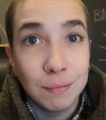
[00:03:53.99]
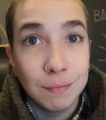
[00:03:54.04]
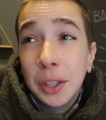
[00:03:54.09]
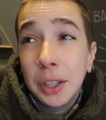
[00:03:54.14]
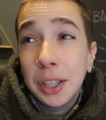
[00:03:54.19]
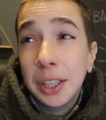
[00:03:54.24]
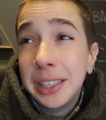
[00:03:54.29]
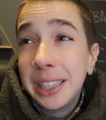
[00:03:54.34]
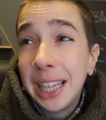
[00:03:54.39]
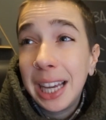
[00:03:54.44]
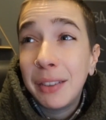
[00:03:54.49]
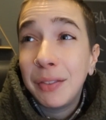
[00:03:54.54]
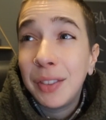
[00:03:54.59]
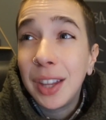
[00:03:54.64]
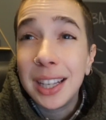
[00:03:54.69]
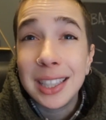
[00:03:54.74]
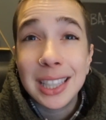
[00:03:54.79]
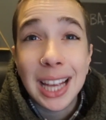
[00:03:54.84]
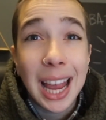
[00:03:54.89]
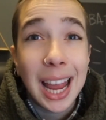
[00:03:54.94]
Because if
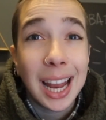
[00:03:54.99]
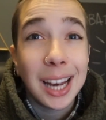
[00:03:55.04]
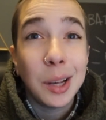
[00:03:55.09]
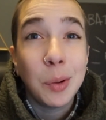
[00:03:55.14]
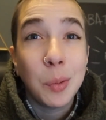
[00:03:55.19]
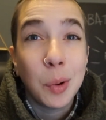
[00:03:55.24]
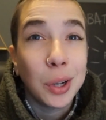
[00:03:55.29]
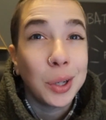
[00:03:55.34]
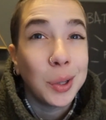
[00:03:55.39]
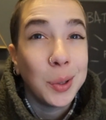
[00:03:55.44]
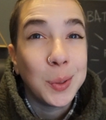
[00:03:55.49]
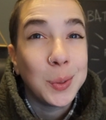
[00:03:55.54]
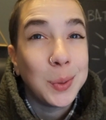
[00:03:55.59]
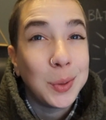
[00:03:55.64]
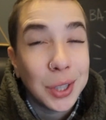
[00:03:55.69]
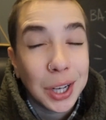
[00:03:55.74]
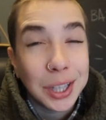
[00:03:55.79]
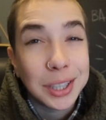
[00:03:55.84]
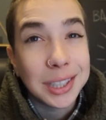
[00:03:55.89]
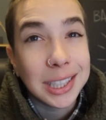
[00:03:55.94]
there's anyone who
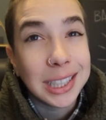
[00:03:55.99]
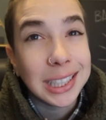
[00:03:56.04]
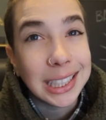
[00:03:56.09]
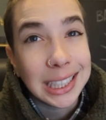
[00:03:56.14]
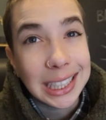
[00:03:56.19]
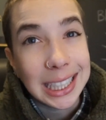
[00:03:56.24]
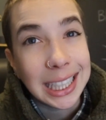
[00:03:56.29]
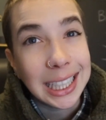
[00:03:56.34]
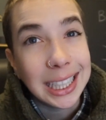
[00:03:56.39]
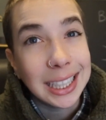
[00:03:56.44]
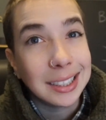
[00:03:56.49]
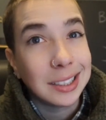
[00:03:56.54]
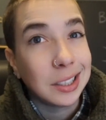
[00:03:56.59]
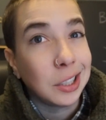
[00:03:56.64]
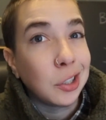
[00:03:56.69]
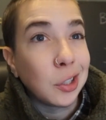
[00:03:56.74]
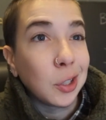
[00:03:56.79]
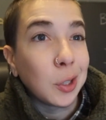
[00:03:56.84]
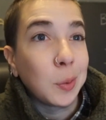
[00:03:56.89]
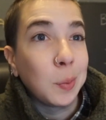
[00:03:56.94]
doesn't need to
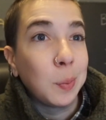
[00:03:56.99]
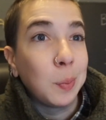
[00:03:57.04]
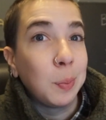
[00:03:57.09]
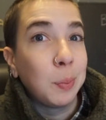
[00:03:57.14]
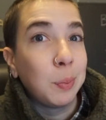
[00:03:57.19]
just